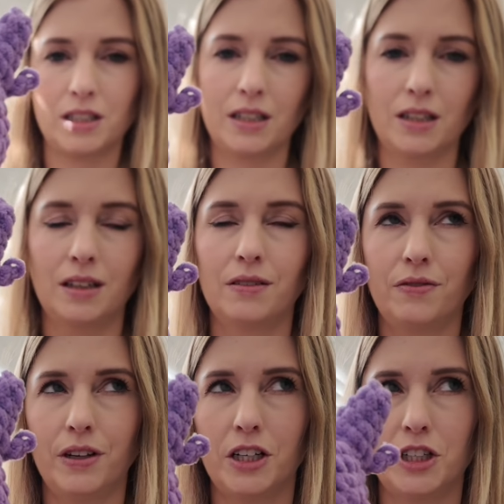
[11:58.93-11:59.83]
just
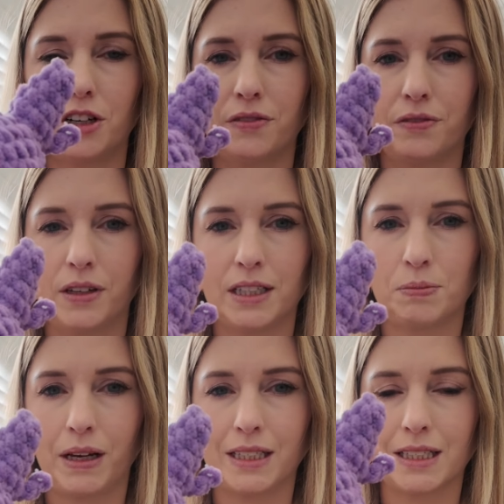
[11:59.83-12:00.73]
finishing off his
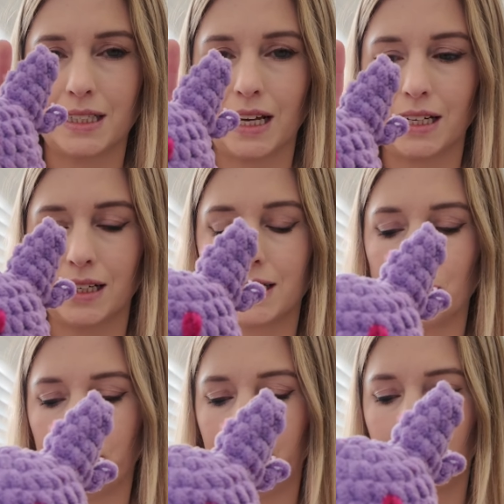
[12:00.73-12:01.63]
pieces and
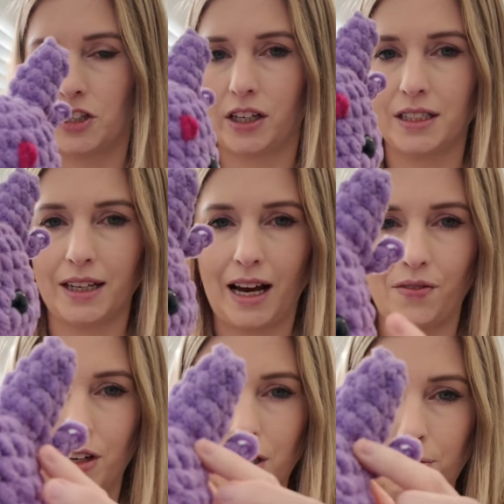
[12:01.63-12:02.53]
assembling. As you can see, I
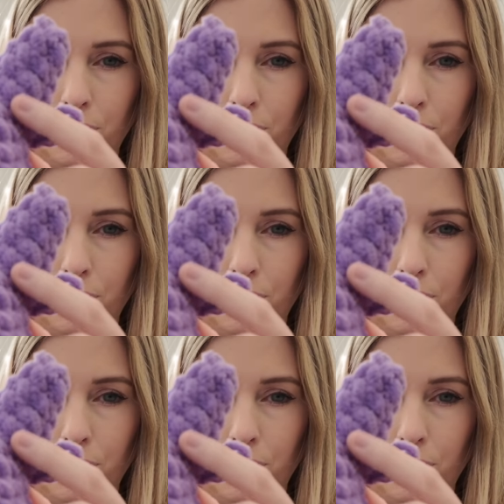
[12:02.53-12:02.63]
haven't done the